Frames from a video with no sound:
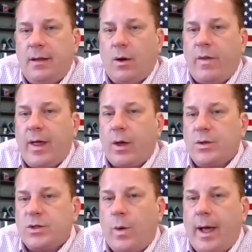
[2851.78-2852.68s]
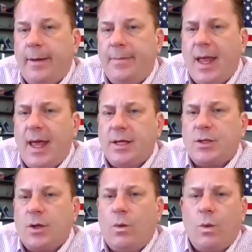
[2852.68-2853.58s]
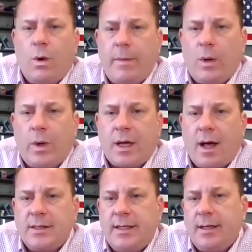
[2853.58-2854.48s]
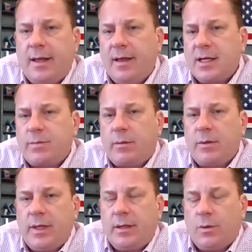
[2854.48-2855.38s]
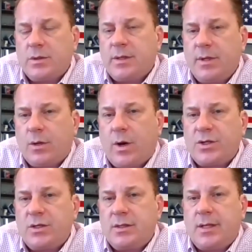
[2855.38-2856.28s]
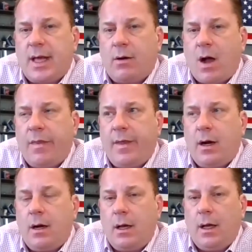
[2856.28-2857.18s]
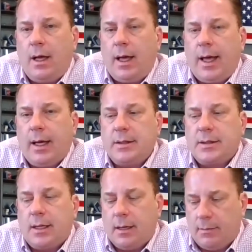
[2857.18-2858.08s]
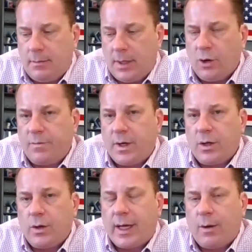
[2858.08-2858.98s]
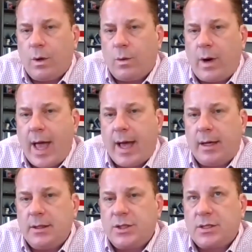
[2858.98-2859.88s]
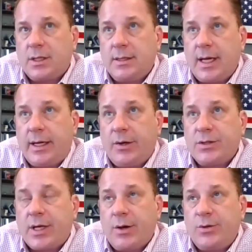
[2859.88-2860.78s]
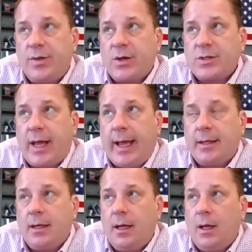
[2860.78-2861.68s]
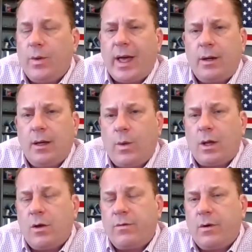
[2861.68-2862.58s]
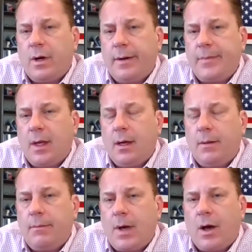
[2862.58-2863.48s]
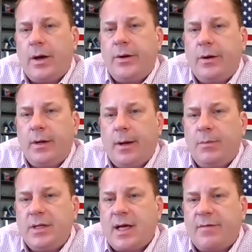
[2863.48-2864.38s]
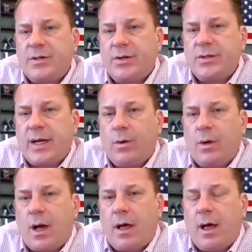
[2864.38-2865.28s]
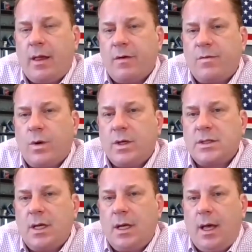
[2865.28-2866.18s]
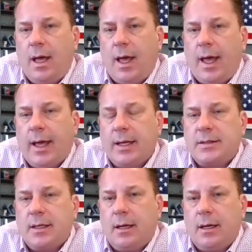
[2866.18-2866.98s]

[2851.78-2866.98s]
all that goes away. So, I mean, what caused it? I think is probably some of the questions that are out there. And, if you look at where we're at just 10 years ago, 2008, we had well over 100 police officers that were on the force. And